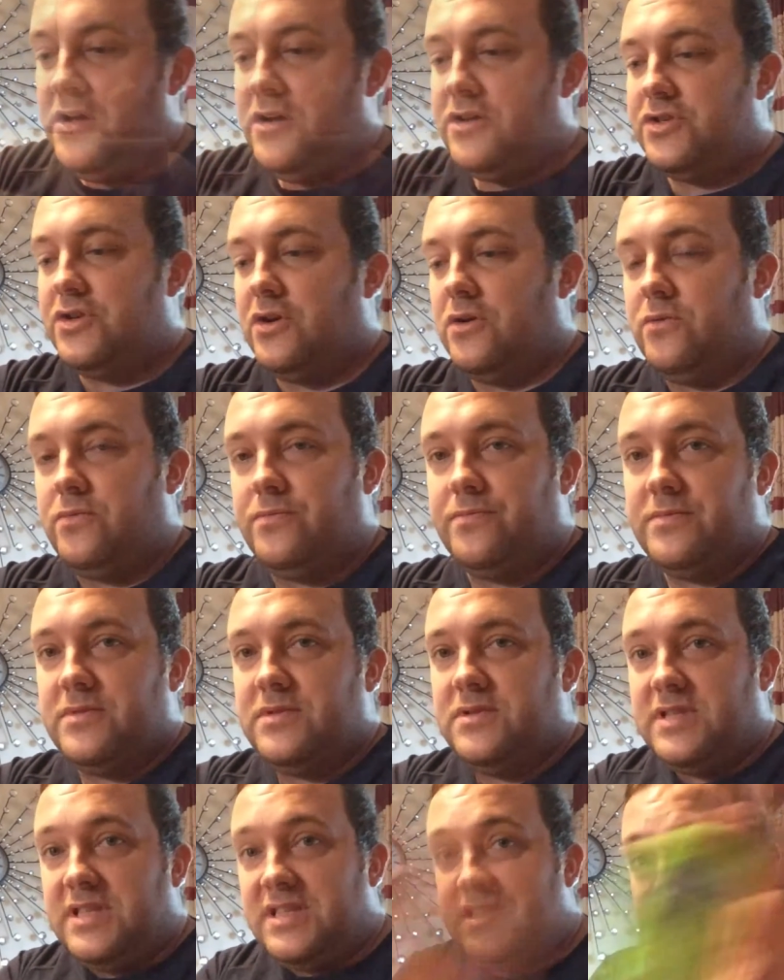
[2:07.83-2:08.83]
So,
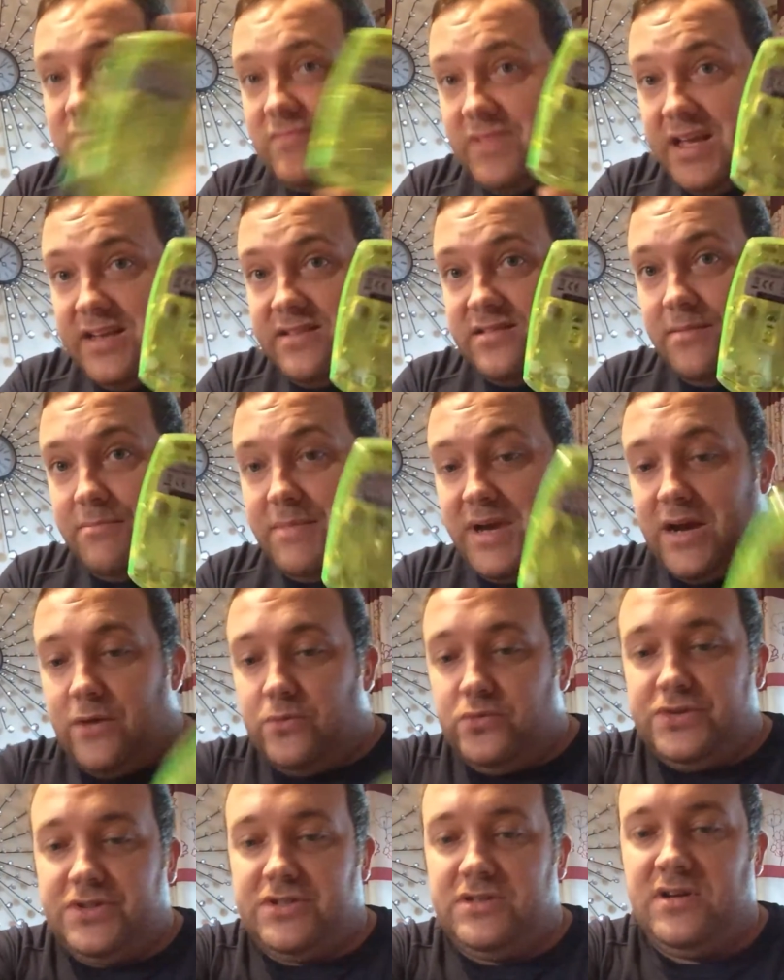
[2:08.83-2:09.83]
there's the
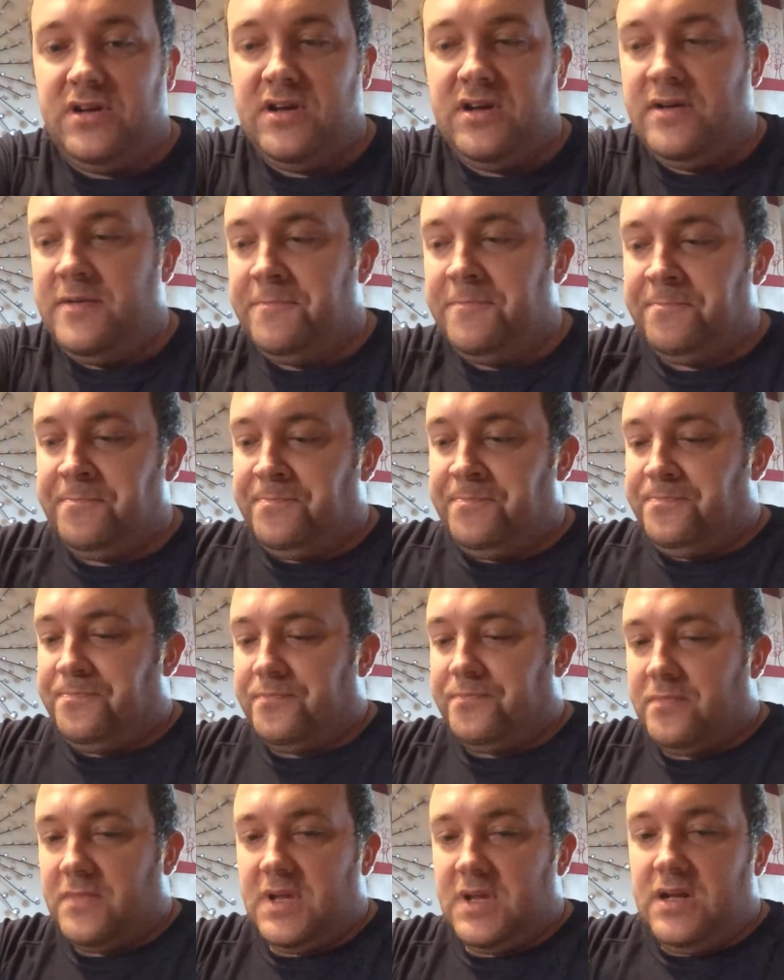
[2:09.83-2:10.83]
mouse.
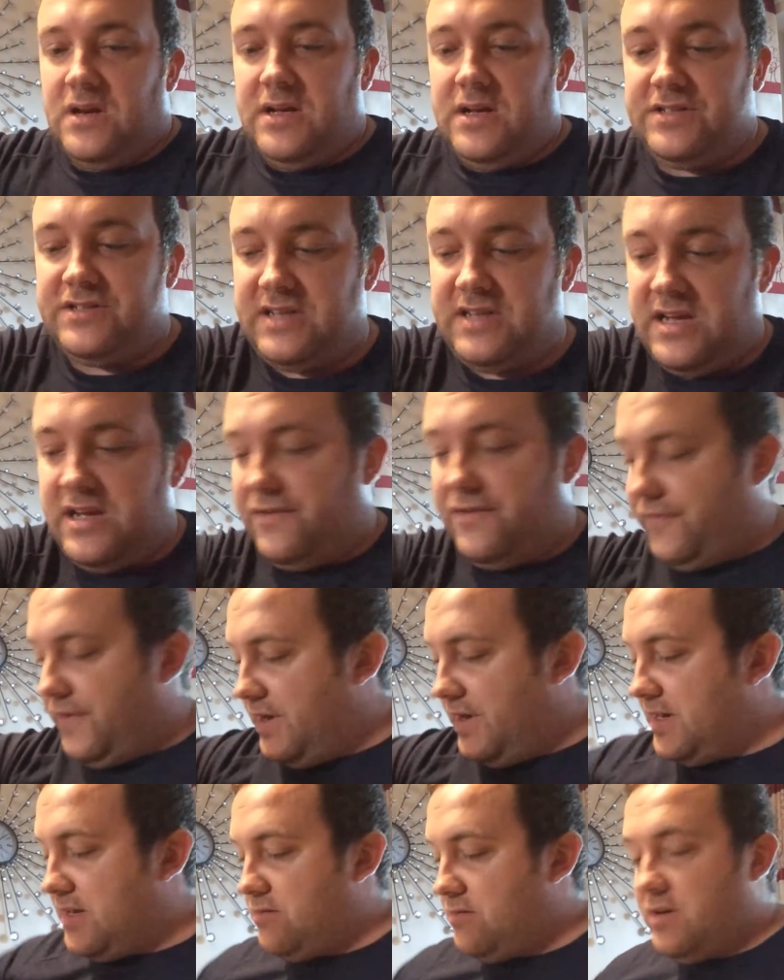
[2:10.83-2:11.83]
Let's
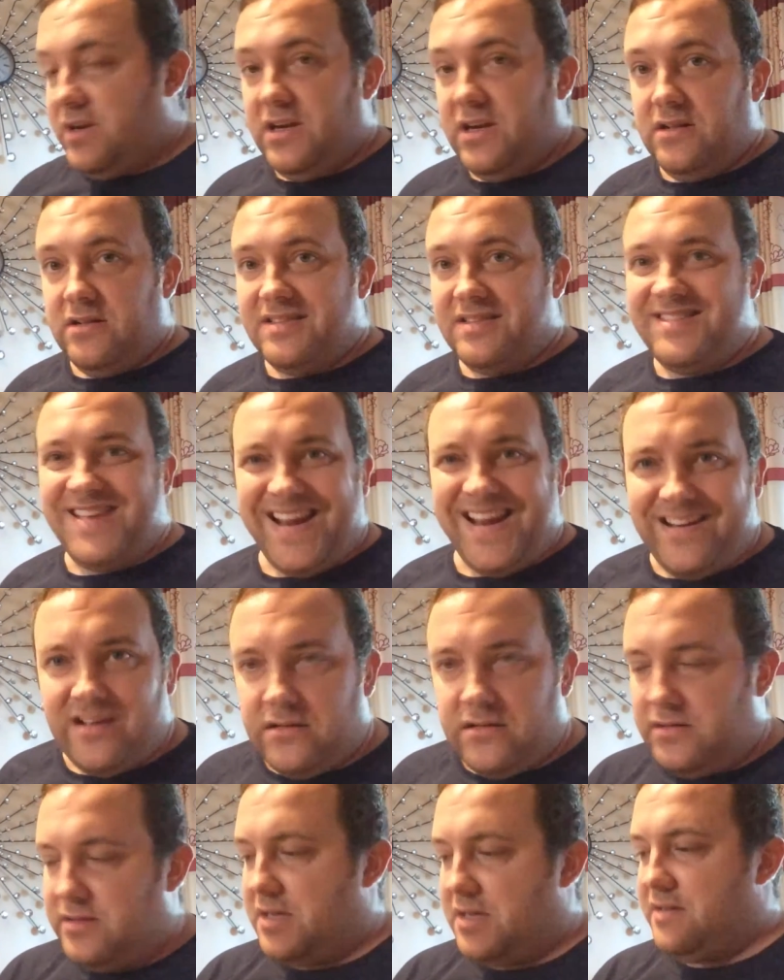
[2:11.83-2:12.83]
find out the little
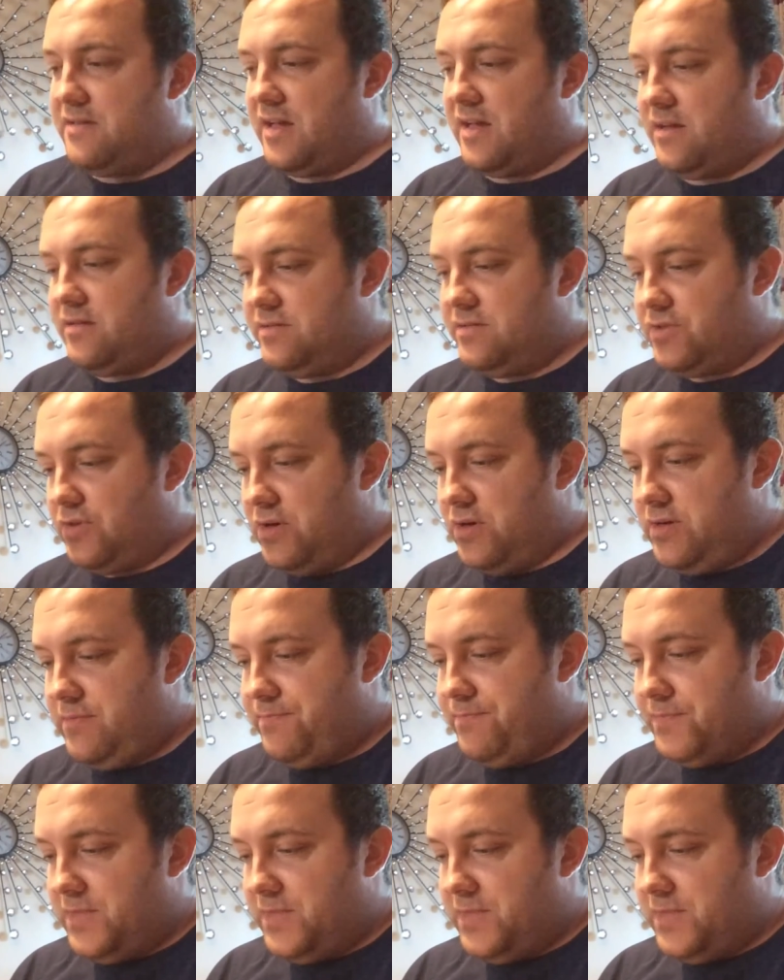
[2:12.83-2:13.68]
technical details on it.